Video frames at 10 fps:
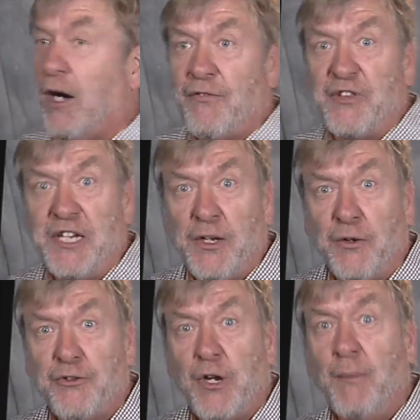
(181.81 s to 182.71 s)
off the
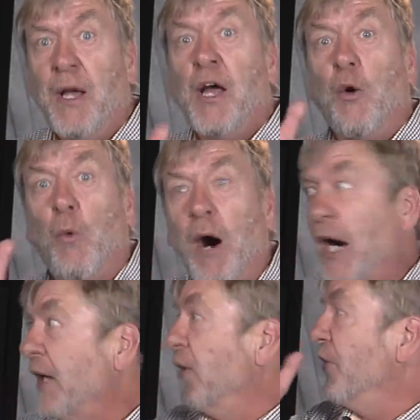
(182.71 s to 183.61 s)
eardrum
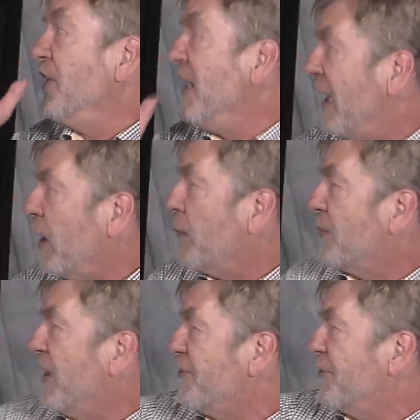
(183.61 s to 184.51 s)
while the air
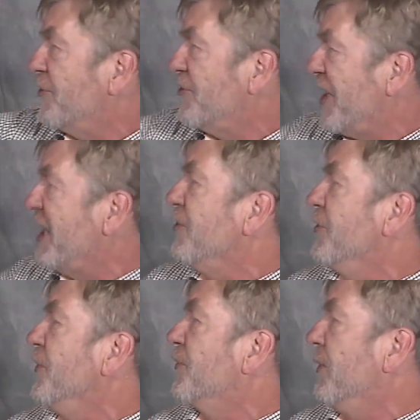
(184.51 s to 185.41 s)
pressure
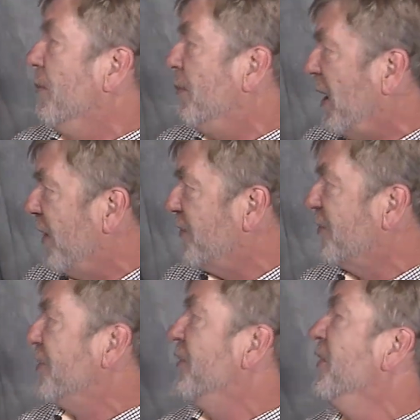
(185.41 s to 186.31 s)
changes from
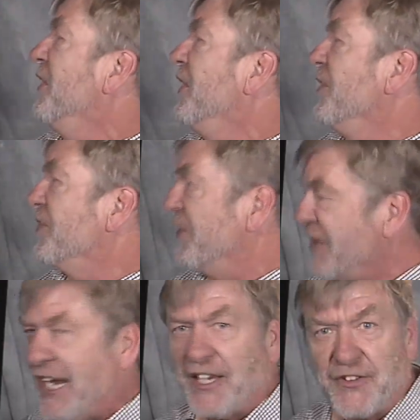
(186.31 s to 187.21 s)
positive to
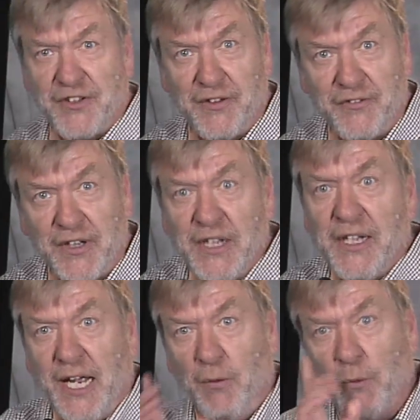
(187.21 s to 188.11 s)
negative.
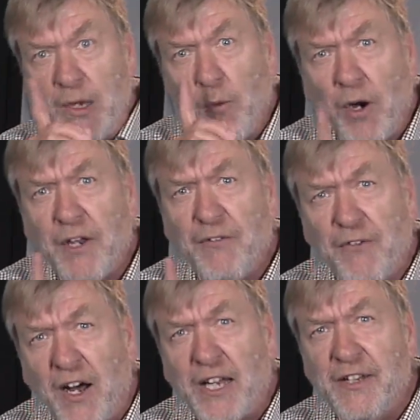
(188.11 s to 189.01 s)
And we want to
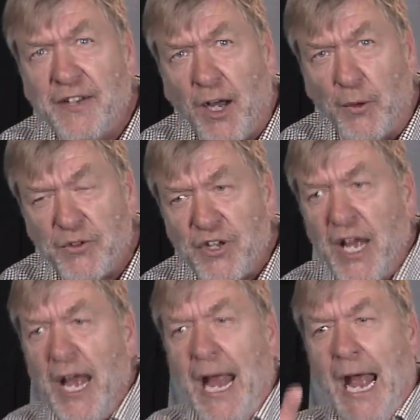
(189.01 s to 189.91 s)
find out
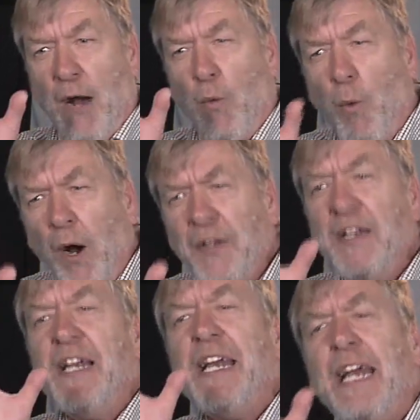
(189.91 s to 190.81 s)
at
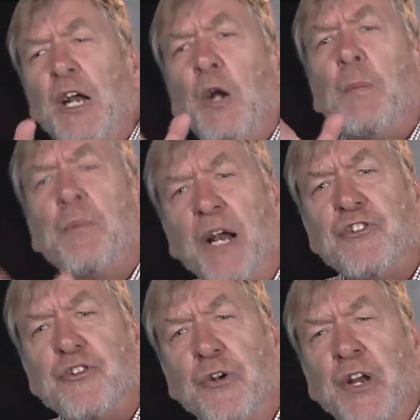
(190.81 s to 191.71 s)
what air
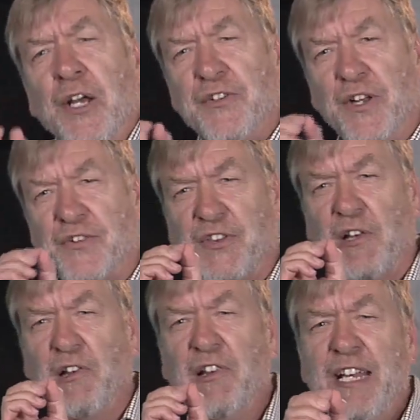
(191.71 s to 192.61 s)
pressure does the
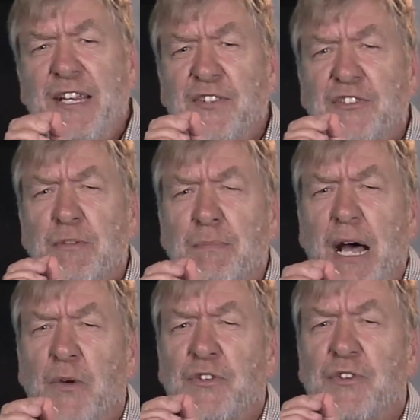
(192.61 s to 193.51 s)
least
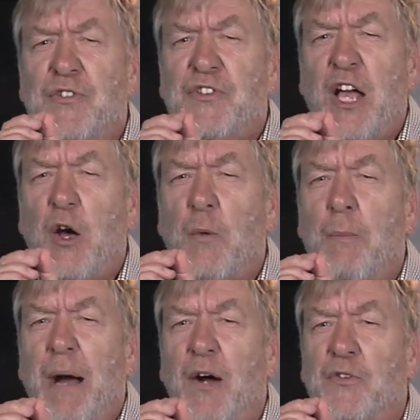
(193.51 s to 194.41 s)
amount of
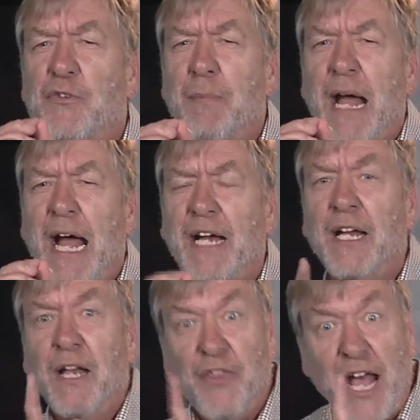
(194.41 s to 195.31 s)
sound bounce back?
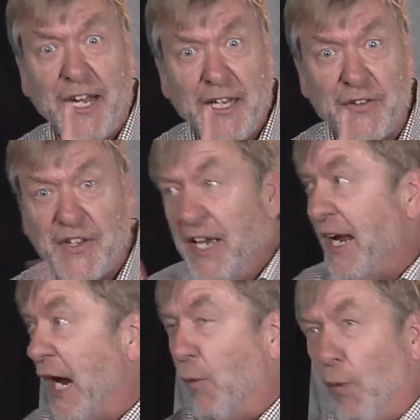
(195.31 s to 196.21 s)
That is,
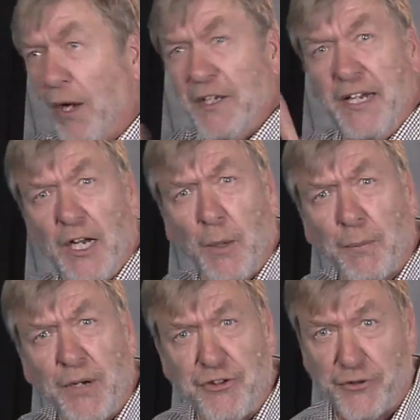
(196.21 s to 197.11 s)
at what air
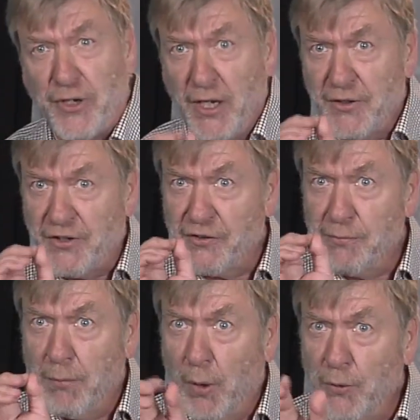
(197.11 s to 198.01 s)
pressure does
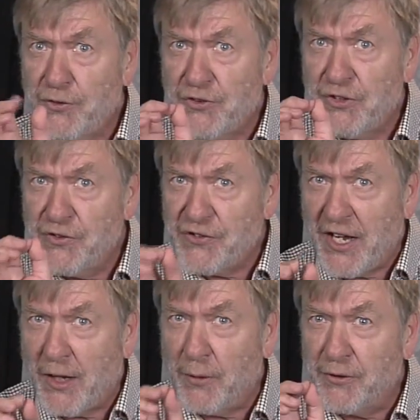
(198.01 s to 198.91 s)
most
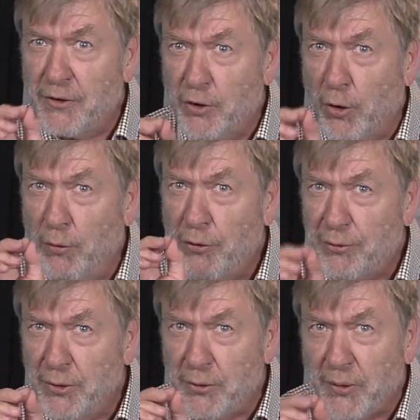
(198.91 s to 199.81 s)
sound go
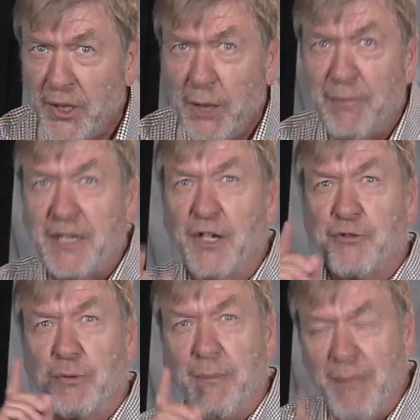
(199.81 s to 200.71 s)
through?
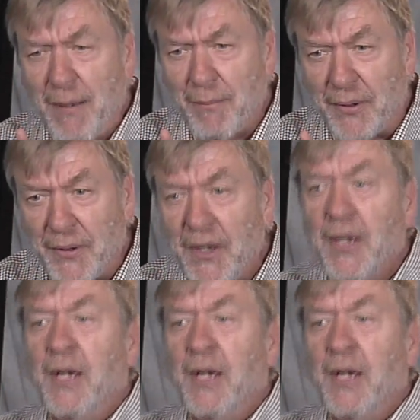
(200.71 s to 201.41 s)
Because remember,